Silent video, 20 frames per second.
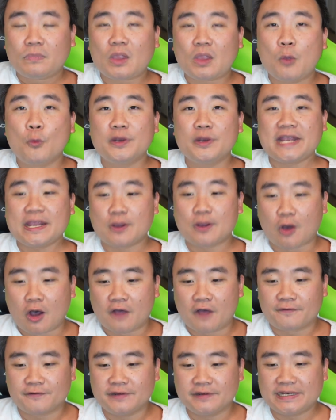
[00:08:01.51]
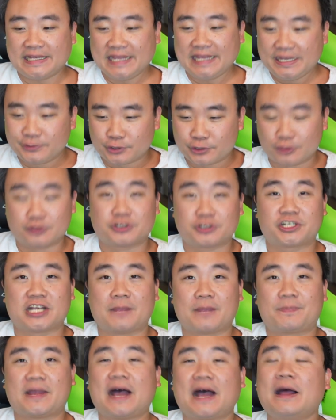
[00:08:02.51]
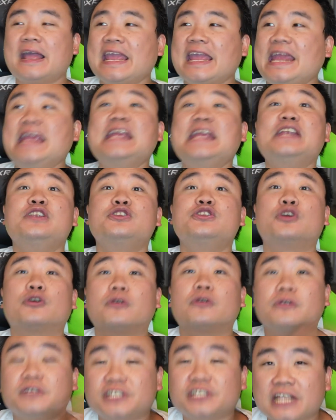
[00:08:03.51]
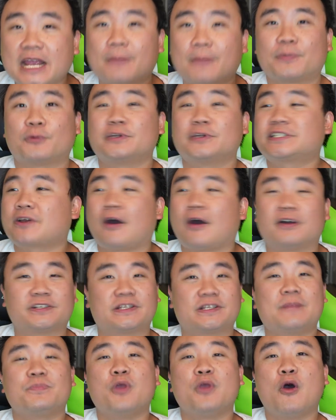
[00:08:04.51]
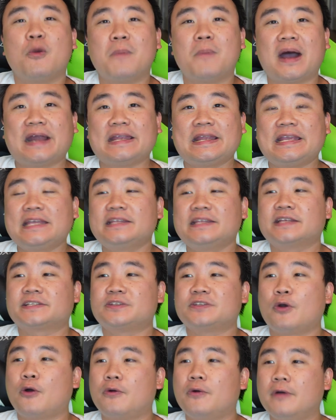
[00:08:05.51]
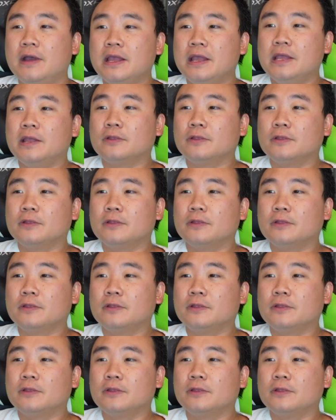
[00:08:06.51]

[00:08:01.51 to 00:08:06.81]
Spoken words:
when they offer an internship, which costs them no money, there's no